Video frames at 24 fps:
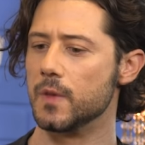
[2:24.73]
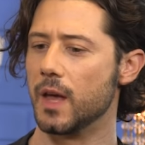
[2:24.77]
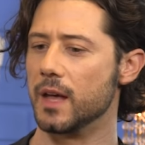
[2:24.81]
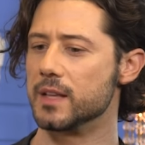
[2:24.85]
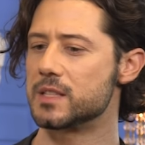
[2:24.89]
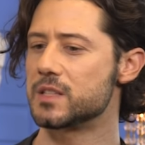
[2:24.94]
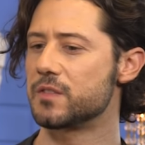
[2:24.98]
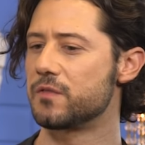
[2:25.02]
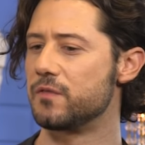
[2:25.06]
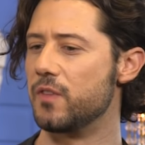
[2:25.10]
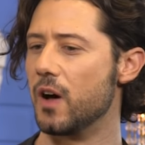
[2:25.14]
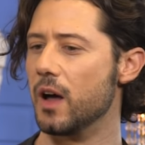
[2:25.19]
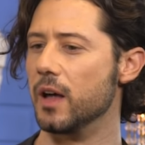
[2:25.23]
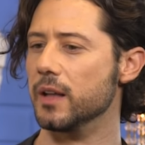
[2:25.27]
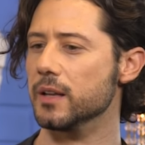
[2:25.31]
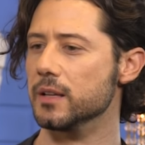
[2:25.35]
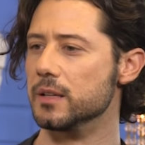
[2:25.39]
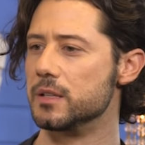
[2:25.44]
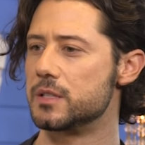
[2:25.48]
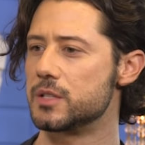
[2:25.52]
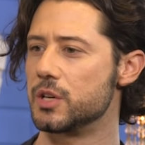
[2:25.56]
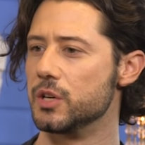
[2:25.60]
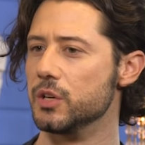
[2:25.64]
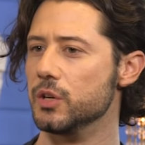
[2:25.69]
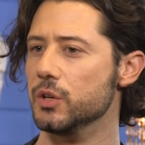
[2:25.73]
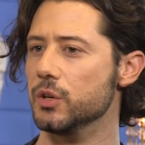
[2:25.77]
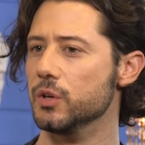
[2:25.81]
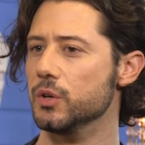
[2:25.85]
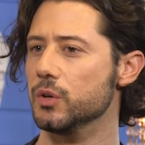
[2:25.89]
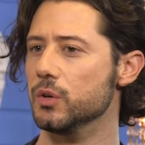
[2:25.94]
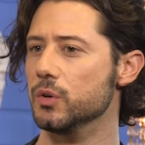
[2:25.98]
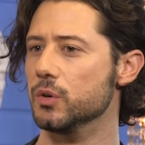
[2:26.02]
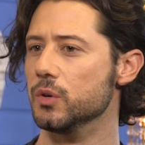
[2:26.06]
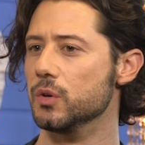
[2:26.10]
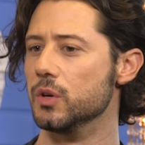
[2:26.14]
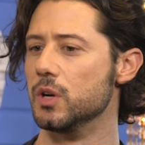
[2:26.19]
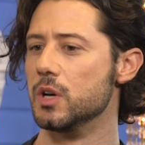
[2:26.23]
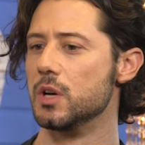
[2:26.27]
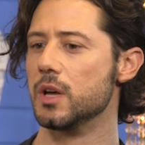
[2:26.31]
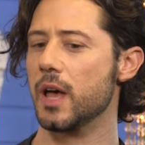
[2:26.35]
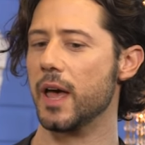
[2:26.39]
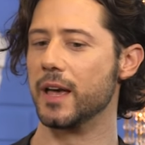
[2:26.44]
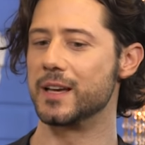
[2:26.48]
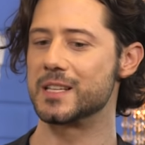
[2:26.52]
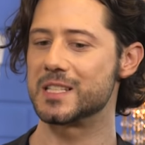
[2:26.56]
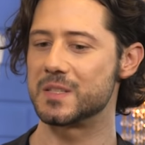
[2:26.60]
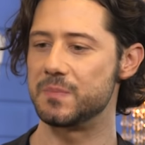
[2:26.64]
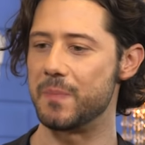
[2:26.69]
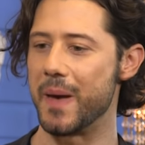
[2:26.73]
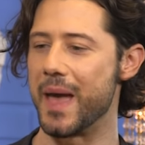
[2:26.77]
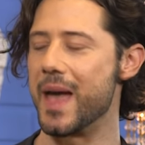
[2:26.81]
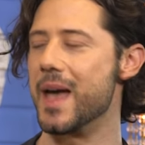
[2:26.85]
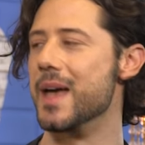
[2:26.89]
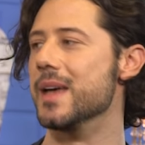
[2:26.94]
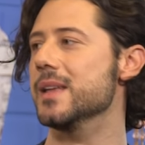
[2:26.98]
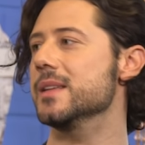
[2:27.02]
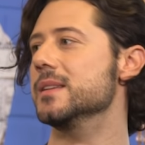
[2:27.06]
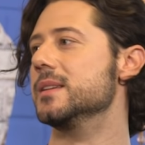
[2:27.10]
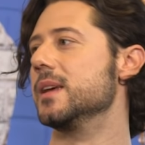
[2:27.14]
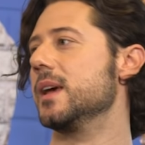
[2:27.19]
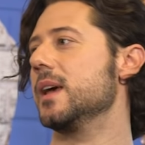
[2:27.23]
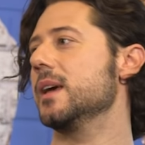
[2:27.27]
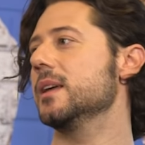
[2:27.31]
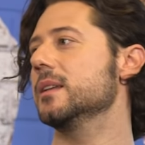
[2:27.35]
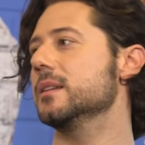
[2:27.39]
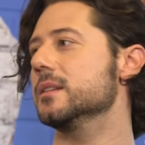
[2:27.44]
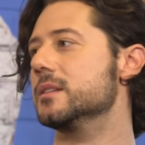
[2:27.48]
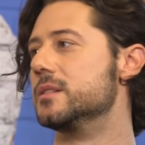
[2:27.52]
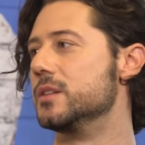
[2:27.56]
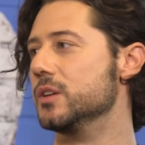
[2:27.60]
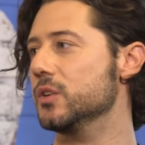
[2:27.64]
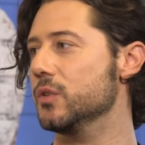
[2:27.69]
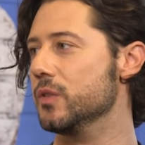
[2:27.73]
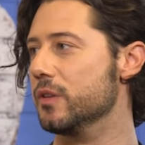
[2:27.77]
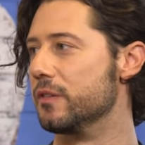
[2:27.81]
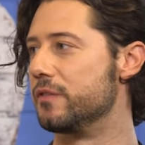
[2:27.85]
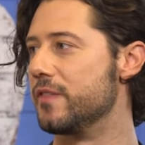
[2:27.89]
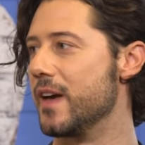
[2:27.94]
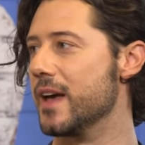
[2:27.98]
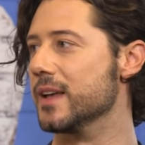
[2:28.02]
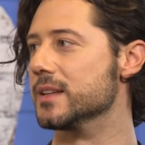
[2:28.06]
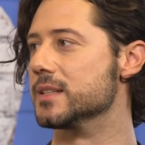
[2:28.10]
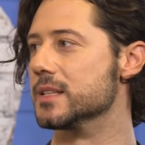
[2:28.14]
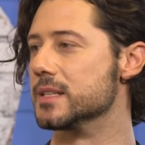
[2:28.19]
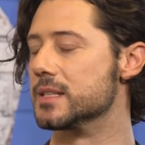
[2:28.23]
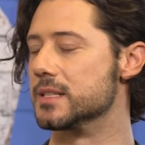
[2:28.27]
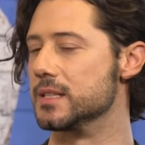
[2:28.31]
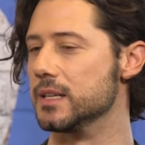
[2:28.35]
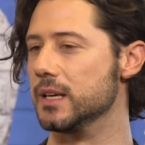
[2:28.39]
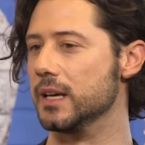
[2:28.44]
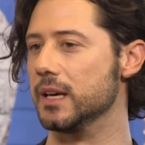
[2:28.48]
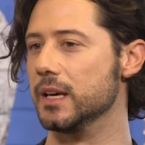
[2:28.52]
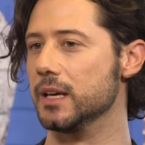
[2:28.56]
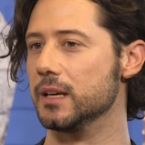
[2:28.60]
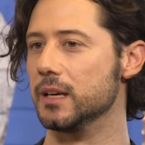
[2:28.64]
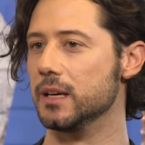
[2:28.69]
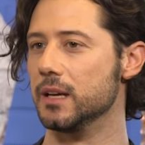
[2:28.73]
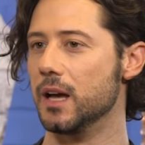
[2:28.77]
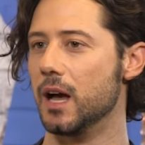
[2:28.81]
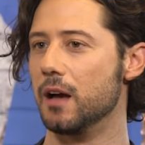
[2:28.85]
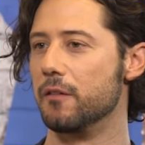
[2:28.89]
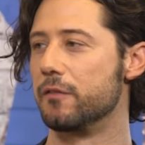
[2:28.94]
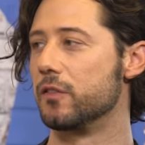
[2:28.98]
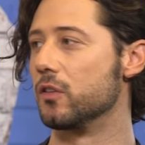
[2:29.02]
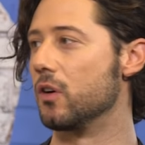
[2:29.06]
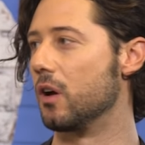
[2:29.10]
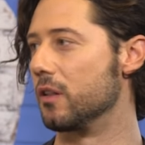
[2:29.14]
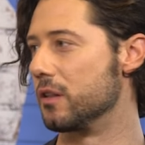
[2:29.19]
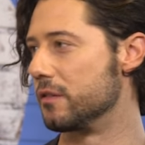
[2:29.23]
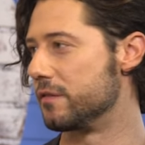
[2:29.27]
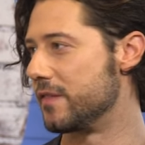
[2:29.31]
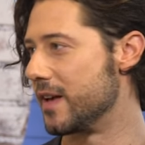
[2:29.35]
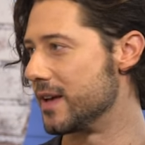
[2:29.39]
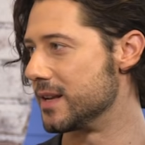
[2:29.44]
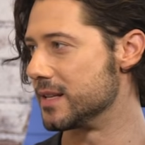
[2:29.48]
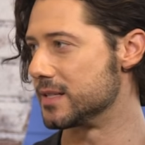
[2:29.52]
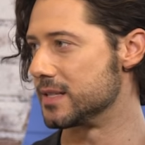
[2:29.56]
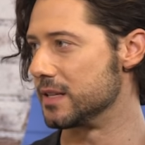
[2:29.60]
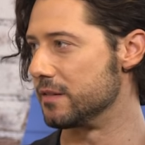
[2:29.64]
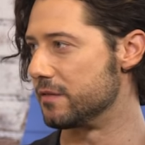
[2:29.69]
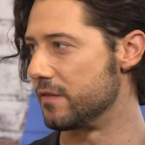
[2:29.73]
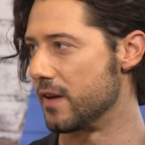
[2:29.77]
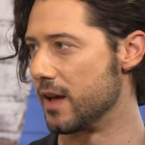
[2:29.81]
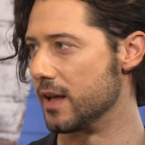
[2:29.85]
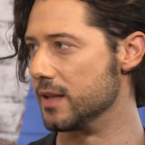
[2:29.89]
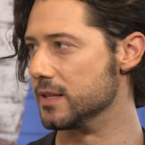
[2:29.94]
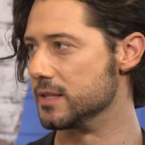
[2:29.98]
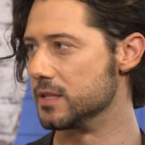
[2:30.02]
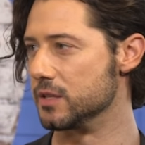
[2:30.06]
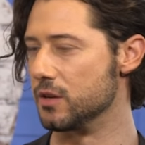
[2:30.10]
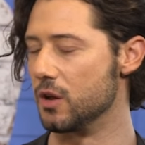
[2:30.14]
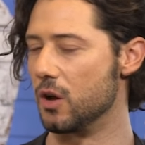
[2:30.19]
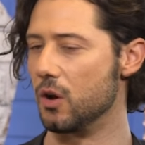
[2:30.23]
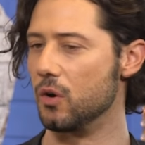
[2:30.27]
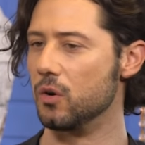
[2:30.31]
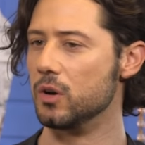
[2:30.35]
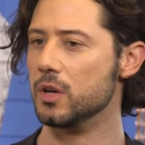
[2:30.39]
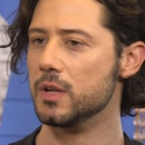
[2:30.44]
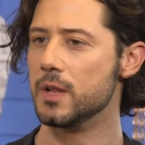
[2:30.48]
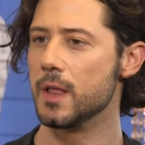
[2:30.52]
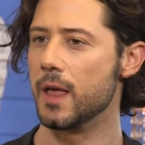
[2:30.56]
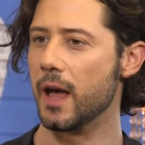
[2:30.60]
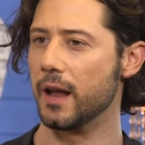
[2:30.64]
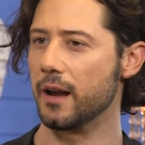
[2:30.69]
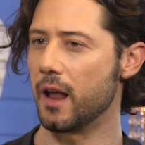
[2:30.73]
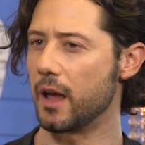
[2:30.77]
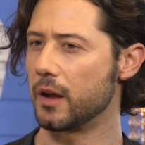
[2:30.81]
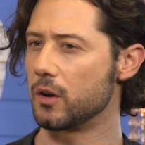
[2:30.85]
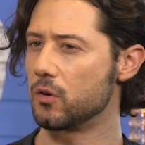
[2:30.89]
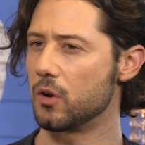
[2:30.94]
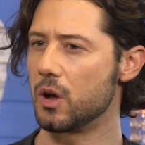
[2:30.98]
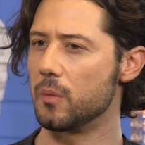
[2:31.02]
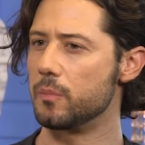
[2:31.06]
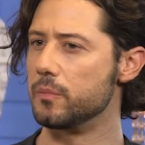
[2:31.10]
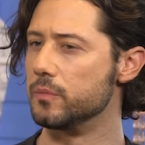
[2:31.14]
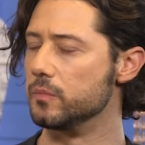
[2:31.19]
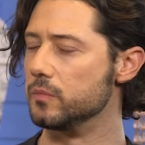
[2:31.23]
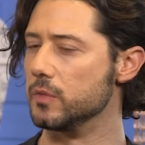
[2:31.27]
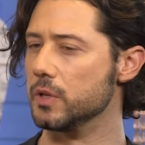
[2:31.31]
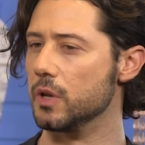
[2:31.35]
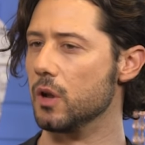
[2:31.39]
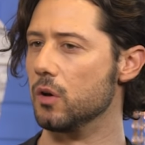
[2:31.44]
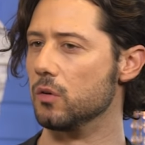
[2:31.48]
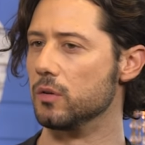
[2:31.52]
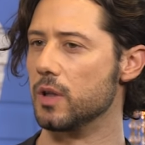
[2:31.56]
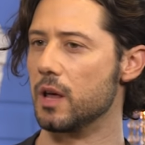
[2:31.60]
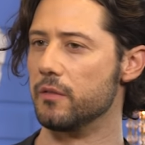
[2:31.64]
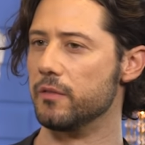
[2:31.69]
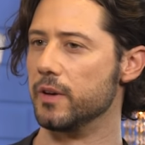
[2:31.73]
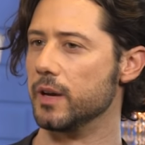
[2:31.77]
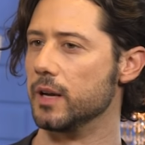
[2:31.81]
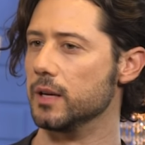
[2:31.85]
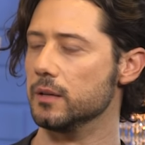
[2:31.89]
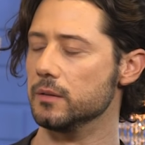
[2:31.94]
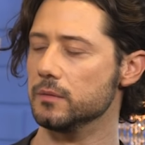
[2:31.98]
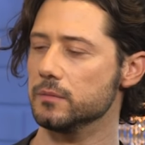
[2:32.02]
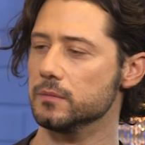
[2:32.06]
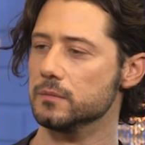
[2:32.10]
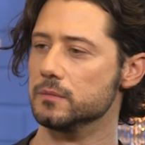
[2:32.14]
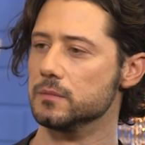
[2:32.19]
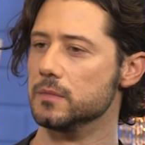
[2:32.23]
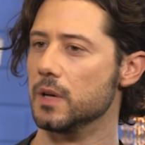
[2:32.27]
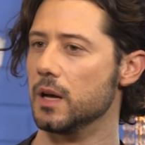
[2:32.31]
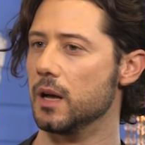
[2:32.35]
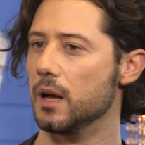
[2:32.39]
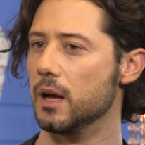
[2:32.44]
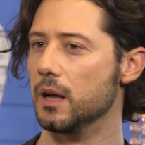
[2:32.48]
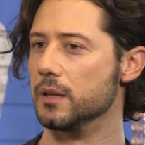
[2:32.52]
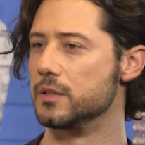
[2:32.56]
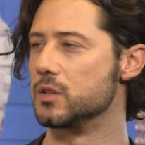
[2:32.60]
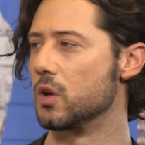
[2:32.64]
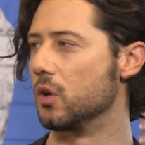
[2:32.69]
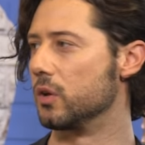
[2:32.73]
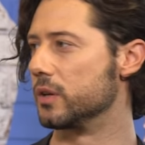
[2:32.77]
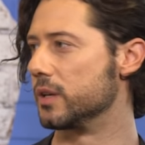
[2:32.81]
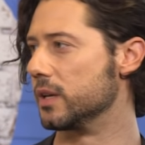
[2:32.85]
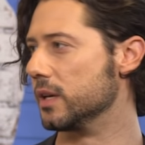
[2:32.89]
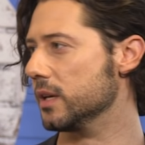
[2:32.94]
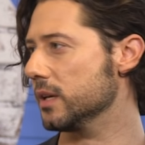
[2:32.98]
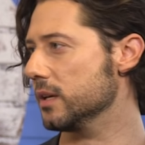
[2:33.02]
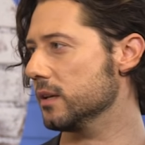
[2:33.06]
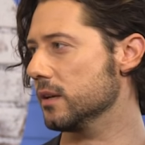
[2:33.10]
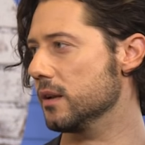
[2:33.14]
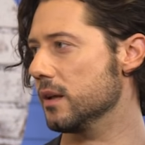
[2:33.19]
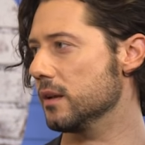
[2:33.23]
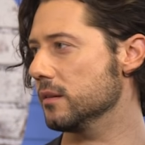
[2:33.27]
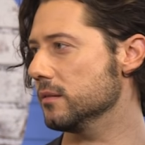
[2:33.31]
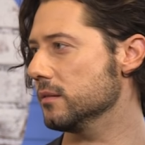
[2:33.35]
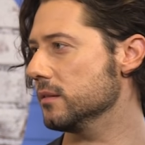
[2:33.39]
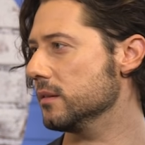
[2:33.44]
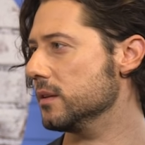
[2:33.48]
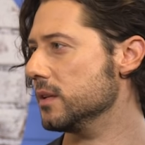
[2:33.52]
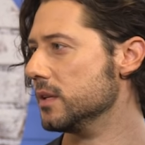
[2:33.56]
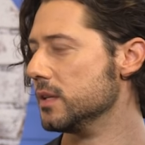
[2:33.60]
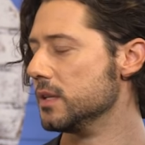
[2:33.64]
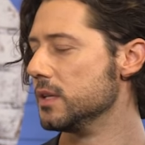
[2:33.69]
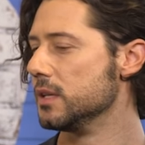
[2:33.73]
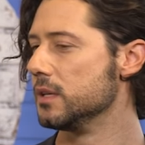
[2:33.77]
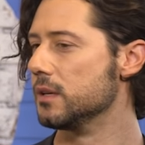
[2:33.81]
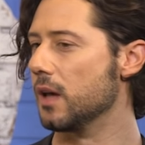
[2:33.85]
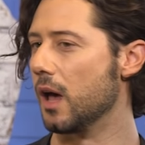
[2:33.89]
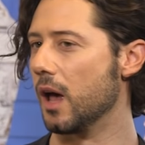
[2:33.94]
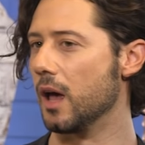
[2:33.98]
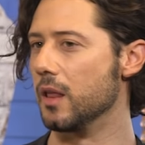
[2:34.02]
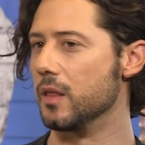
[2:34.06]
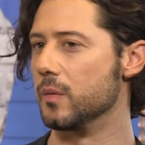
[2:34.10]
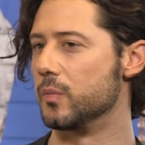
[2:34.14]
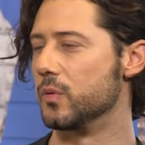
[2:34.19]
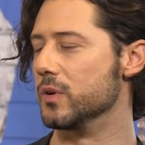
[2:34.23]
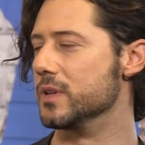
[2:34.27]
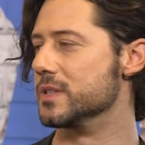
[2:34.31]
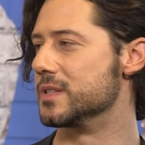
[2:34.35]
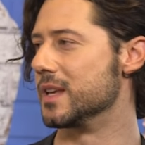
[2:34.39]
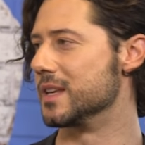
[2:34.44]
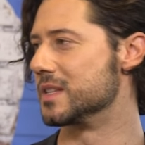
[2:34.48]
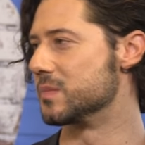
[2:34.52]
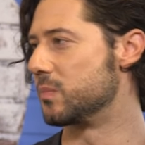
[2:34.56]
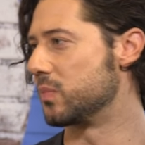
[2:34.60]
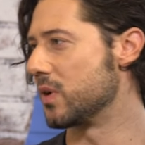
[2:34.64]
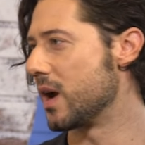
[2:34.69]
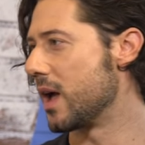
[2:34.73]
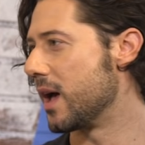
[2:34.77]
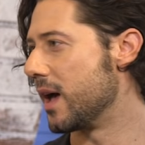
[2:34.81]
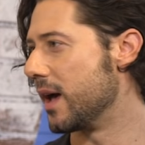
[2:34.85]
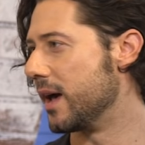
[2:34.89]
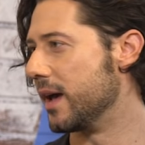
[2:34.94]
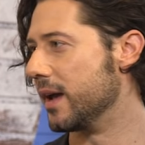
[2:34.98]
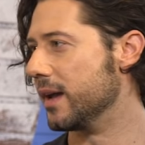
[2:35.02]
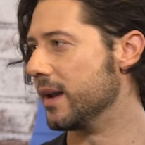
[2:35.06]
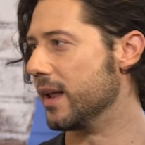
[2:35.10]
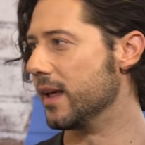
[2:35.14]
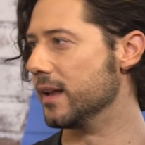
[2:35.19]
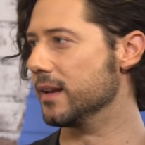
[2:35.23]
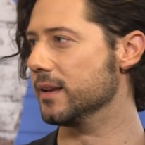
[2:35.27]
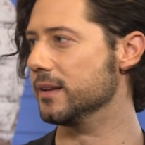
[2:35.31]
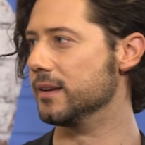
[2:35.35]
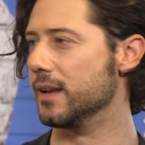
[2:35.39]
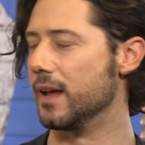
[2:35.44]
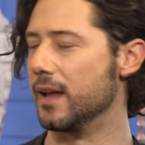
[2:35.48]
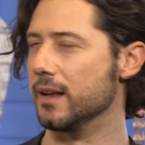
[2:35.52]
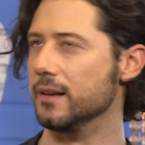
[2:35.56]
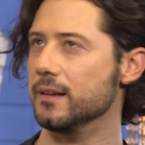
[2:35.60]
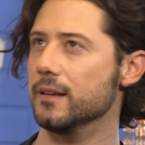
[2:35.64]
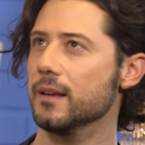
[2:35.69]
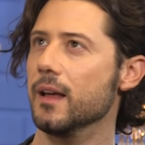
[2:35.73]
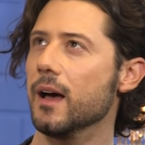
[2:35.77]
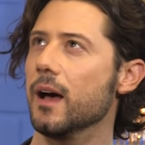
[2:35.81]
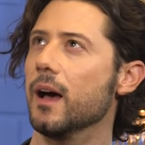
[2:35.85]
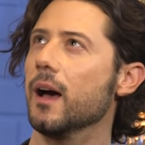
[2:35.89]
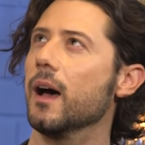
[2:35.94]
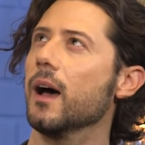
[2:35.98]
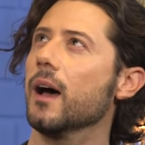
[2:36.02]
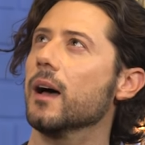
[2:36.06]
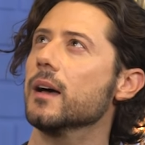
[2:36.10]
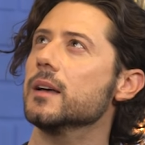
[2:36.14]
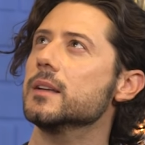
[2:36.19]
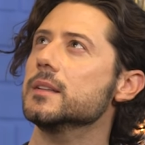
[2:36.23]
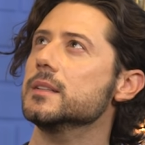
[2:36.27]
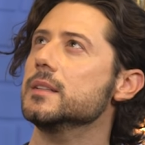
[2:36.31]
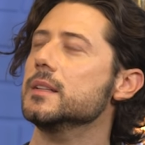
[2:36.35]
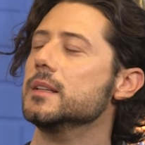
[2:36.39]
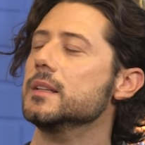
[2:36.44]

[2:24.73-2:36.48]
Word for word: it's fun to expand into the fantasy uh, for all the fantasy fans, you know. And I grew up, you know, loving uh, Tolkien and uh, the Princess Bride and, and uh,